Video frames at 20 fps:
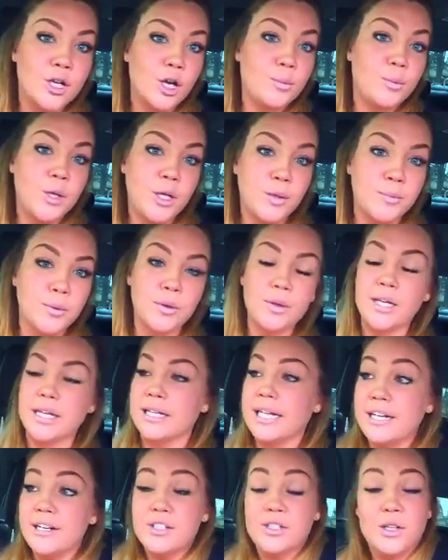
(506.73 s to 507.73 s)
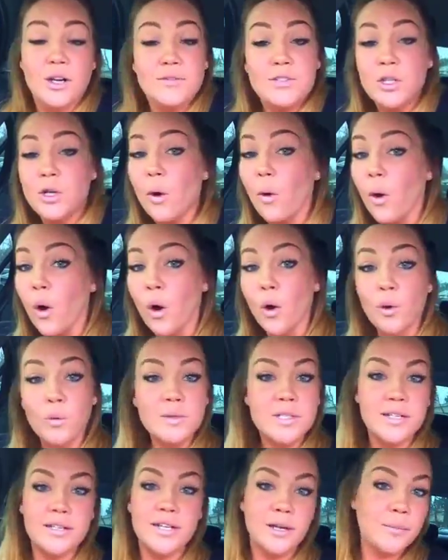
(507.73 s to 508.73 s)
They're people, and they deserve to go
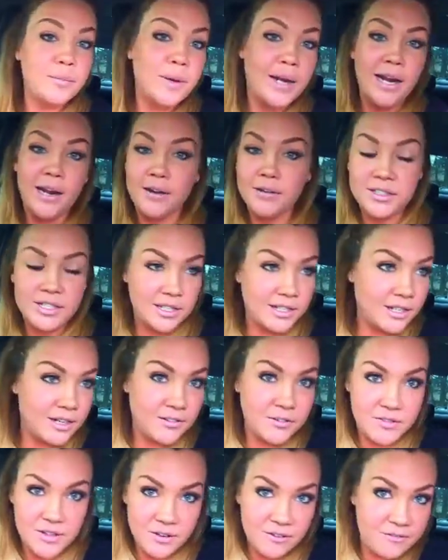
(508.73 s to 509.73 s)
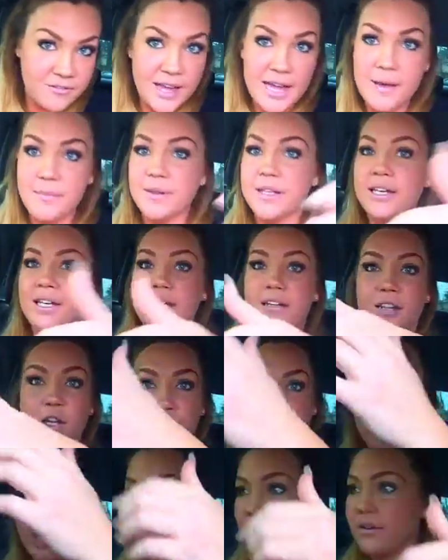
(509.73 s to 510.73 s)
home to their their family and
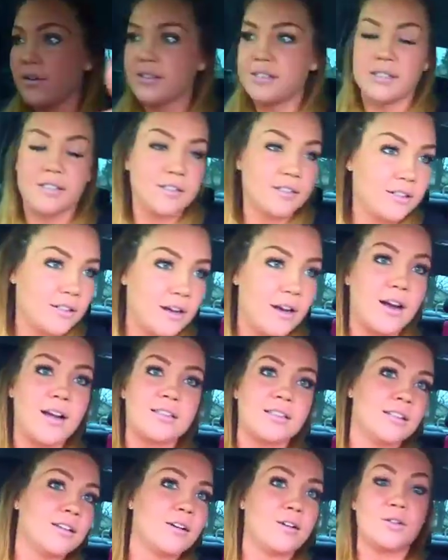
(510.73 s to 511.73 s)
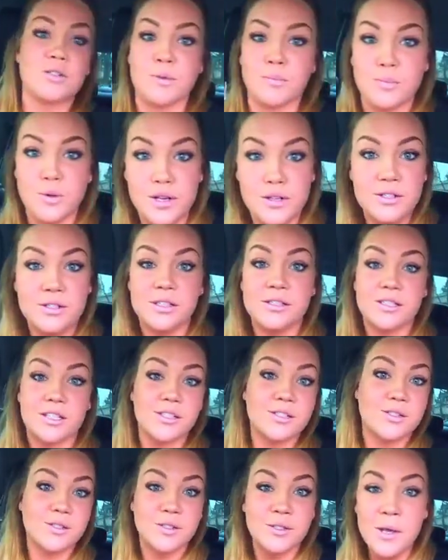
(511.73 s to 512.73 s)
their parents and their aunts and uncles and brothers and
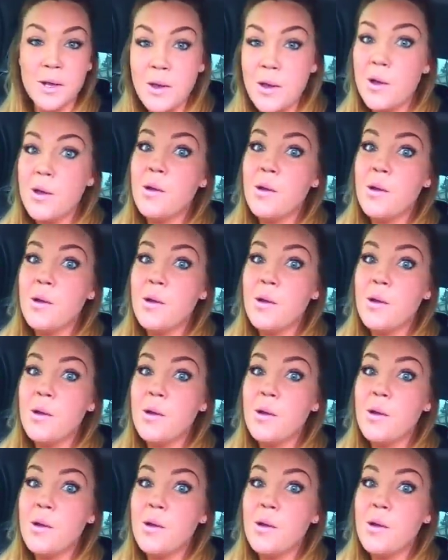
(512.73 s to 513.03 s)
sisters.